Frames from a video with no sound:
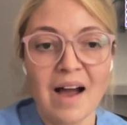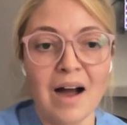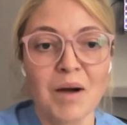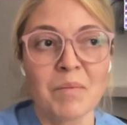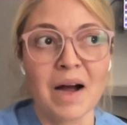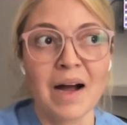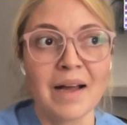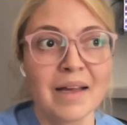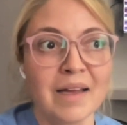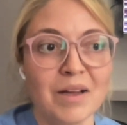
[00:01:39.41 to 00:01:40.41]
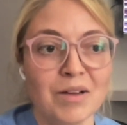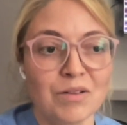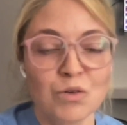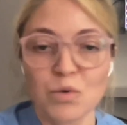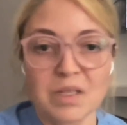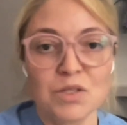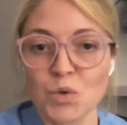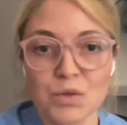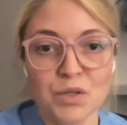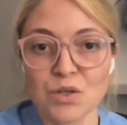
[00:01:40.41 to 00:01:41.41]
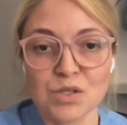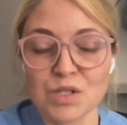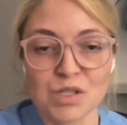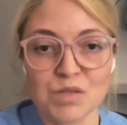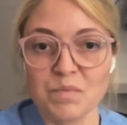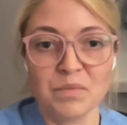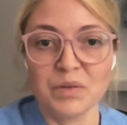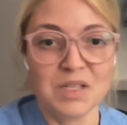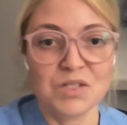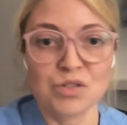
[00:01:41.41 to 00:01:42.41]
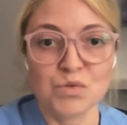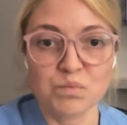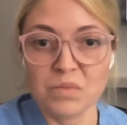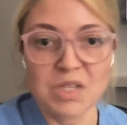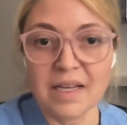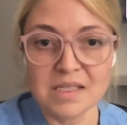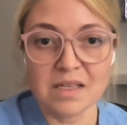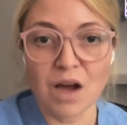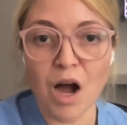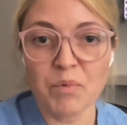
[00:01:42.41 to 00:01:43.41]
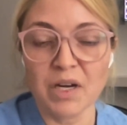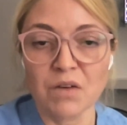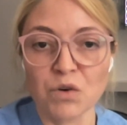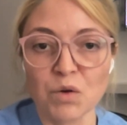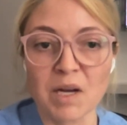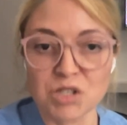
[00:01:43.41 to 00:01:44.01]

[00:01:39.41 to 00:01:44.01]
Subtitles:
I quickly told the nurses, please just take us to the operating room.